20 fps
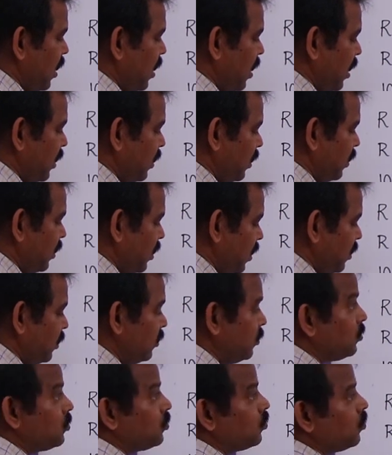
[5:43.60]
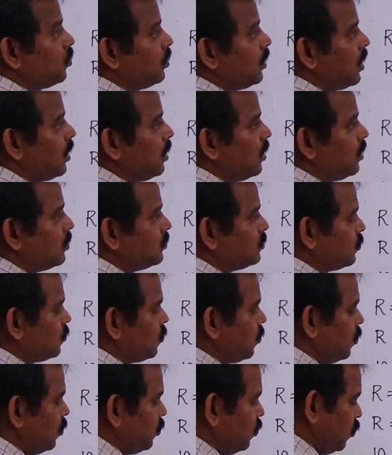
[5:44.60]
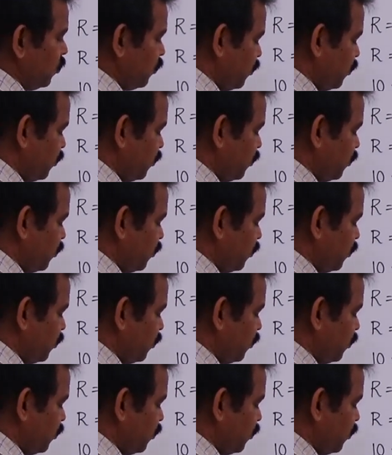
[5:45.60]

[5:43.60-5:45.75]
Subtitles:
100 into L is equal to